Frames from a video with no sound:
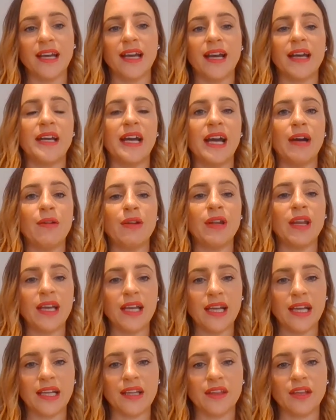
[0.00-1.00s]
and how
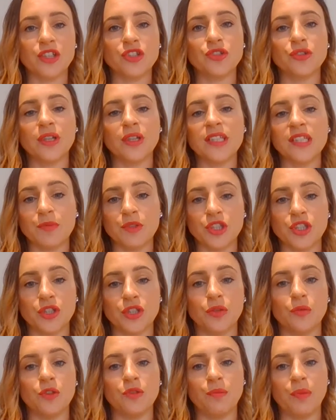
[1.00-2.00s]
likely that
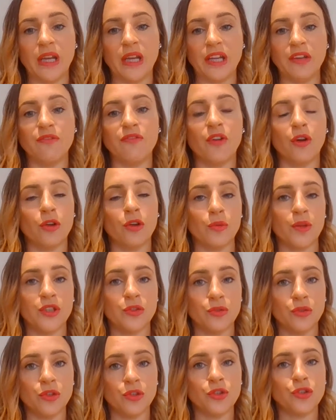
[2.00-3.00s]
transmission would be following
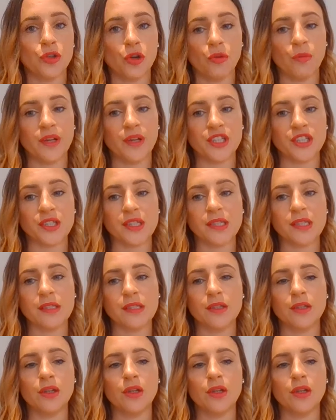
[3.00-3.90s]
your control measures.